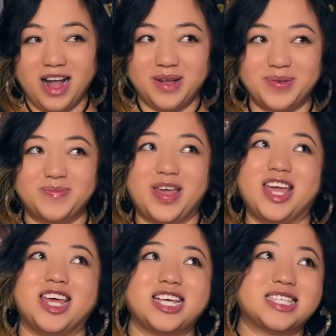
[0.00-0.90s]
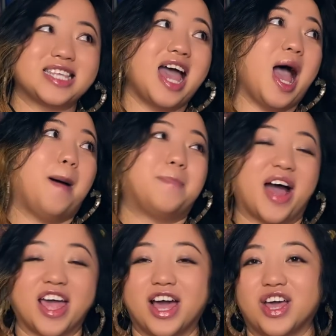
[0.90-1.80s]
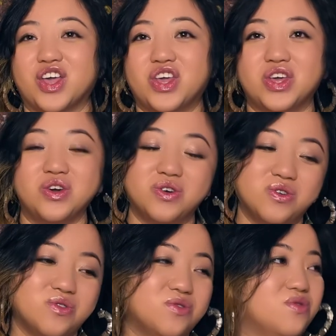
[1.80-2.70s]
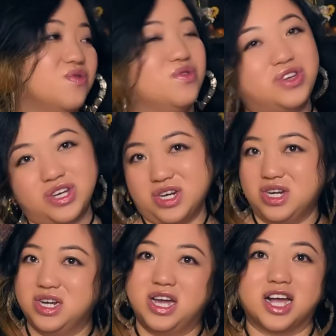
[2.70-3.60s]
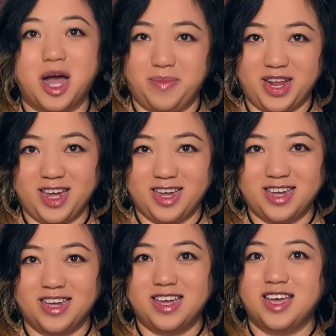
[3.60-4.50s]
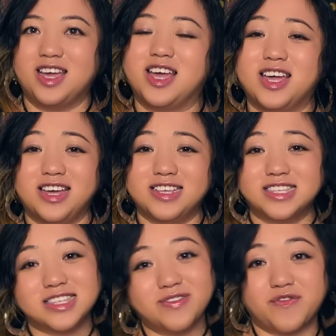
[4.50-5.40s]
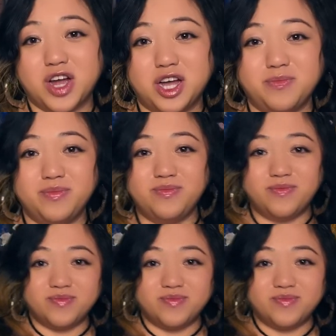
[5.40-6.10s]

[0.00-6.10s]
It is by a huge company. It is from